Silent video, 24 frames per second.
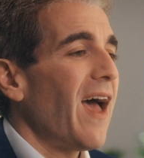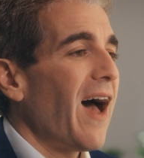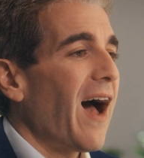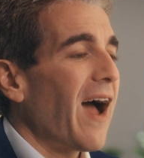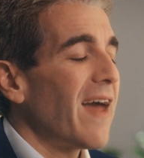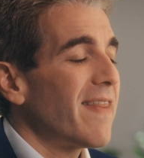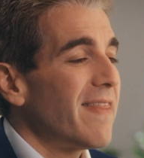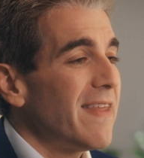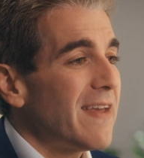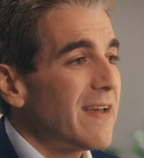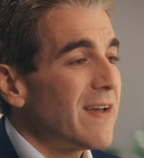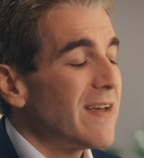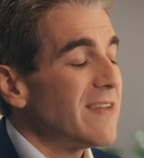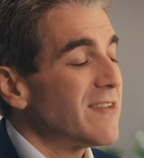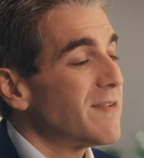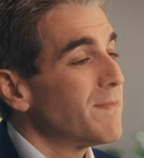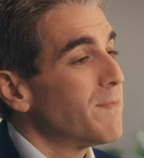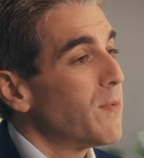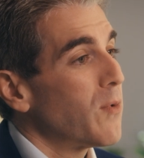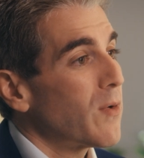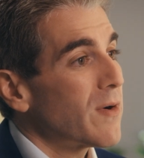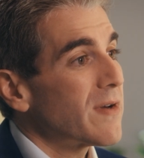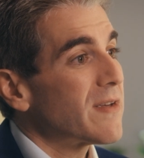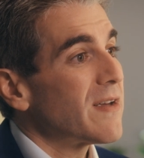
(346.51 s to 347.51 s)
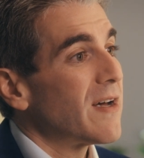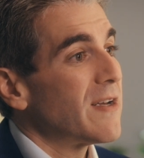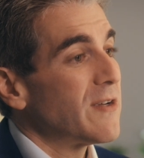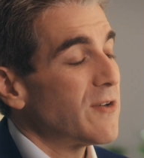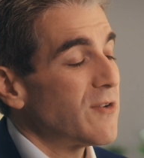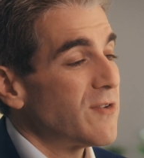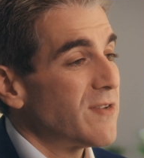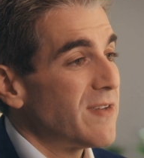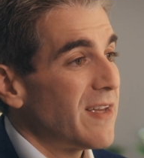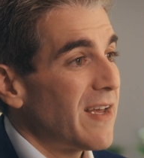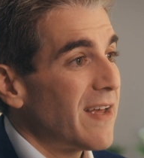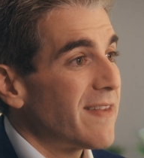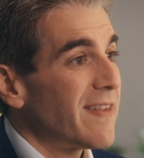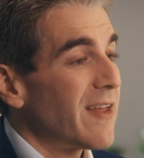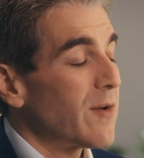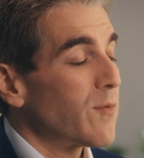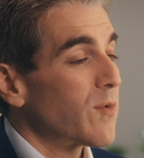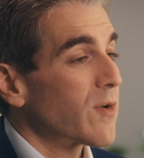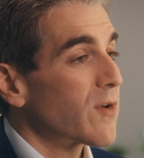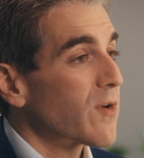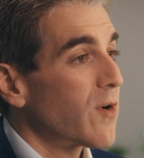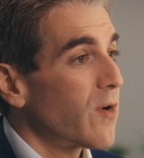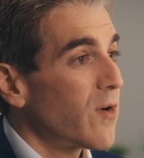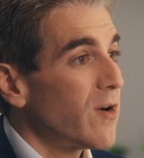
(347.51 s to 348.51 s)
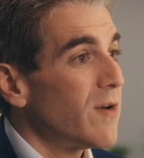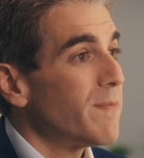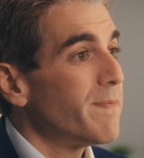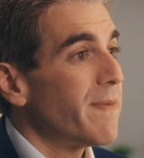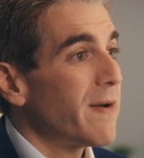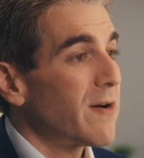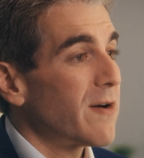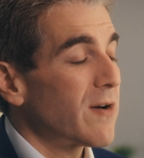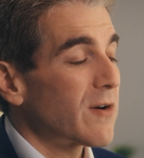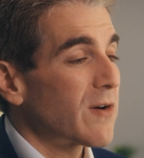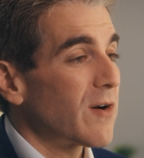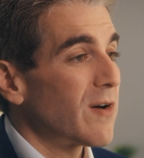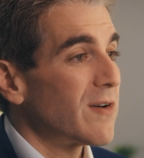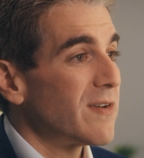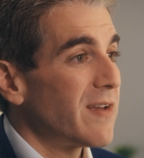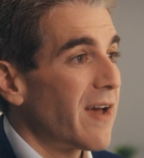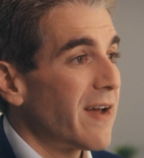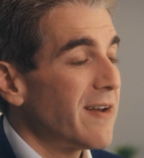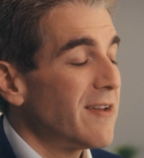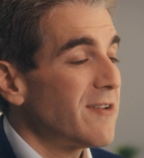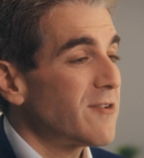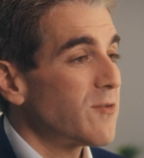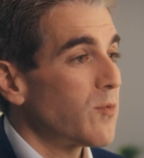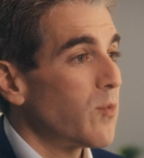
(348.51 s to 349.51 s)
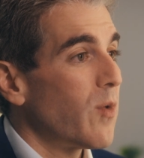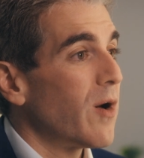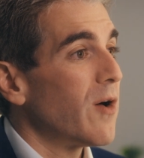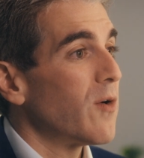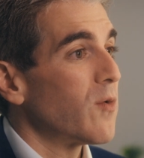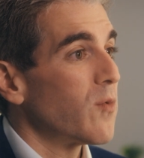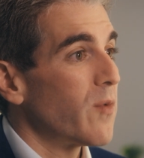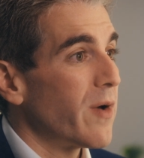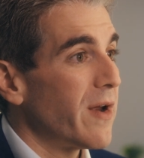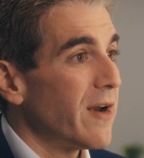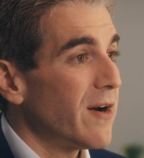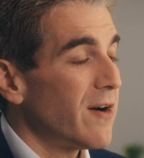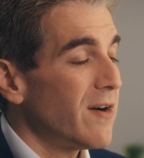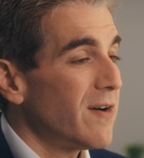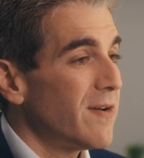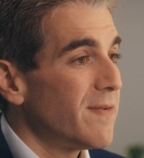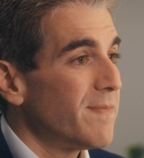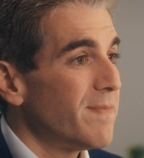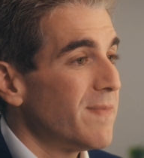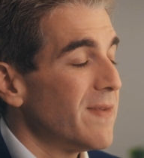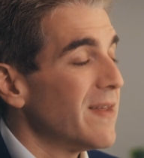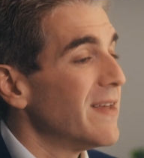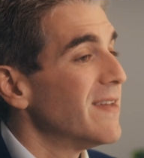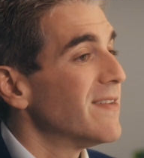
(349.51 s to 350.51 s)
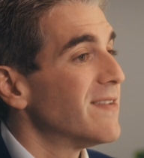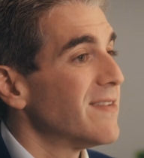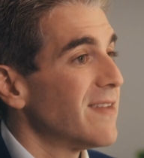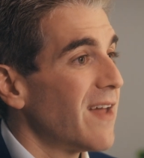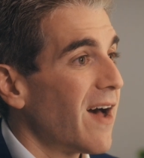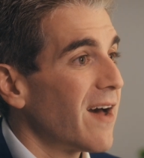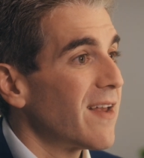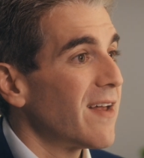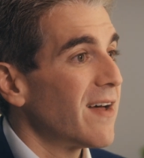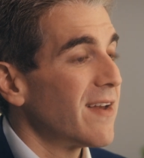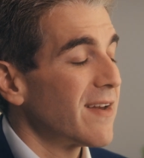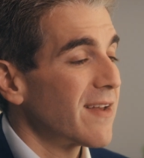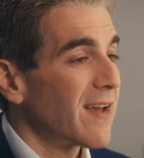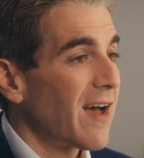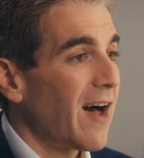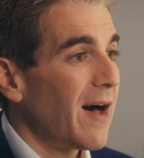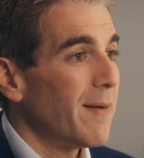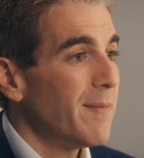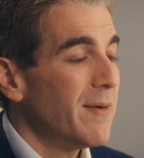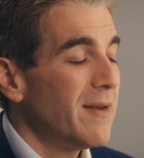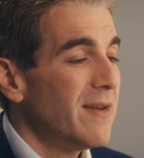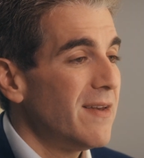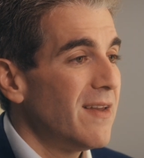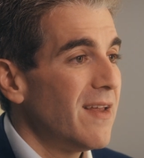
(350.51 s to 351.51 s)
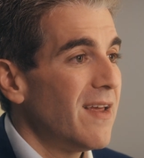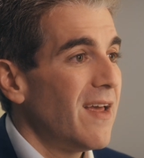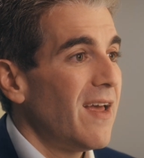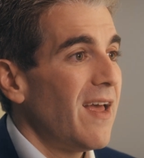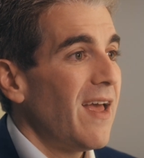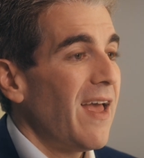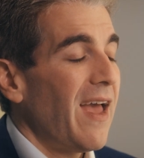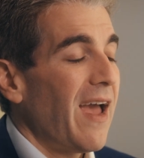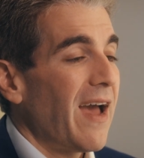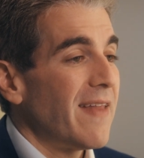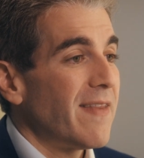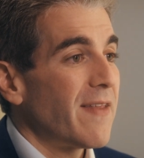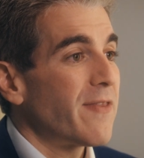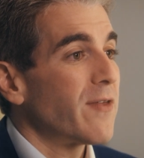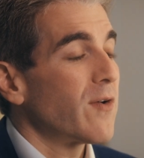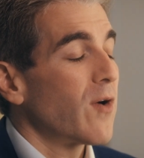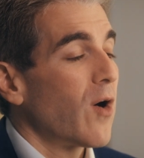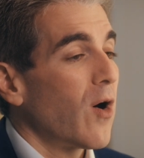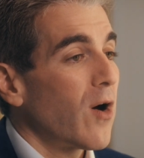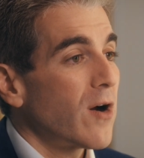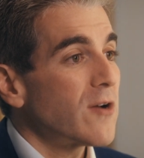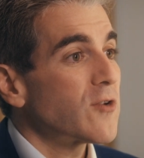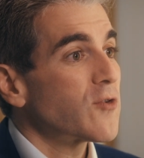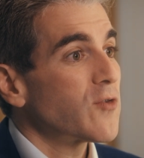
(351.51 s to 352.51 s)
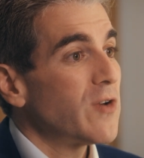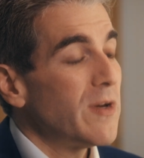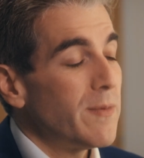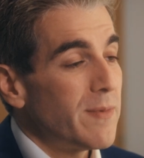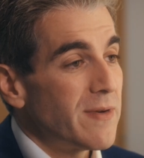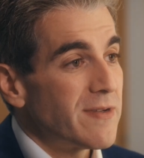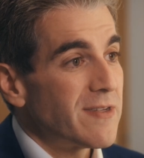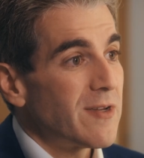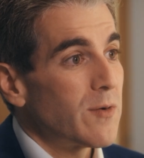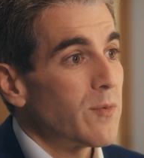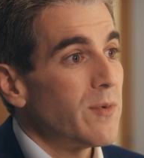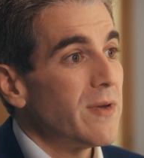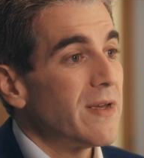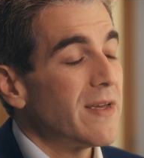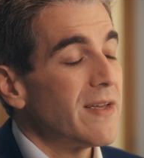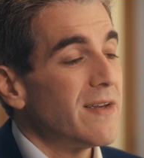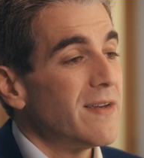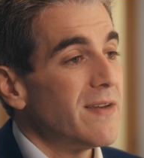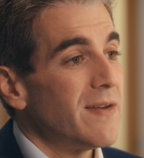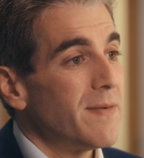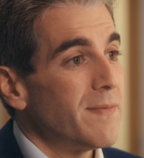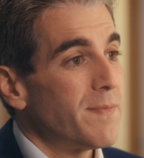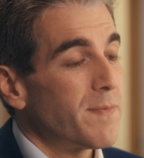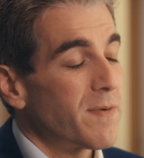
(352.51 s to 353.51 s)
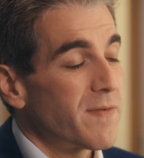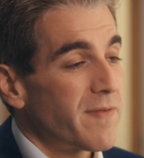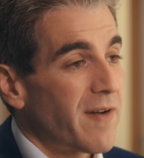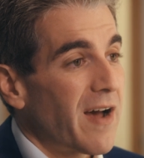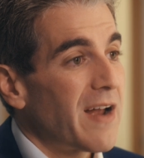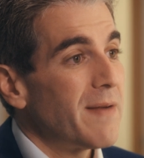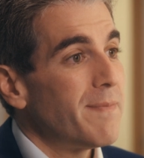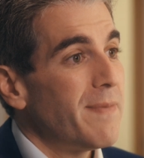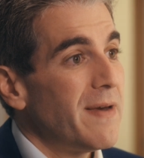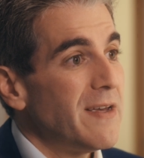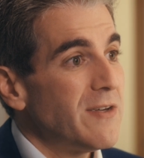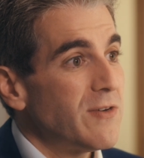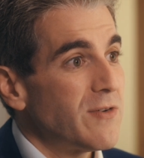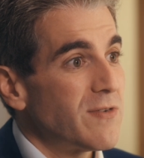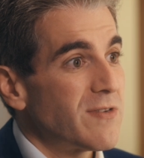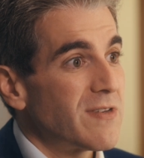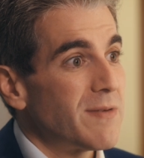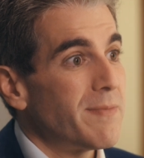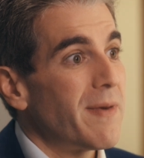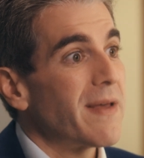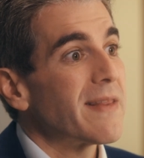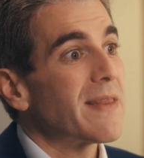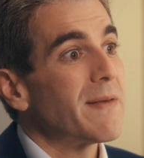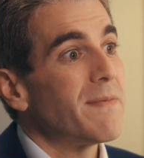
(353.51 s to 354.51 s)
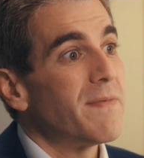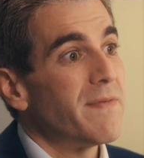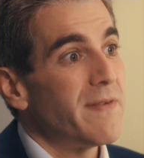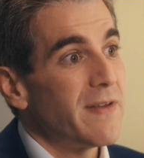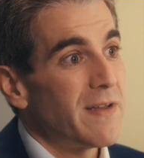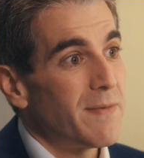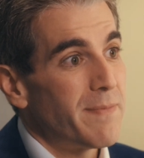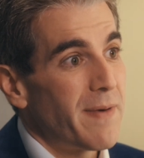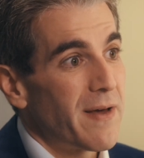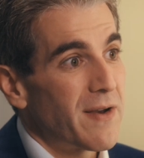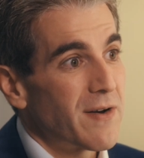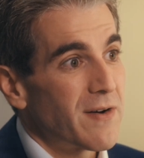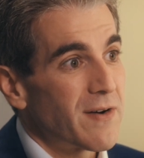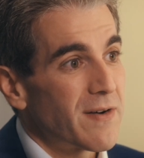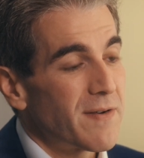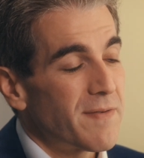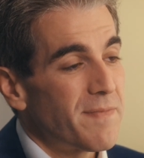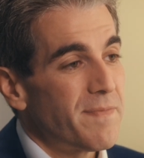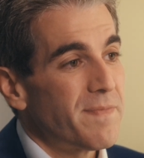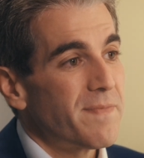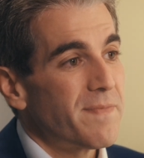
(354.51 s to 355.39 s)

I think it's important to understand that recurrent pericarditis, while rare, is not uncommon and that there are treatments that we can provide patients to make them feel better.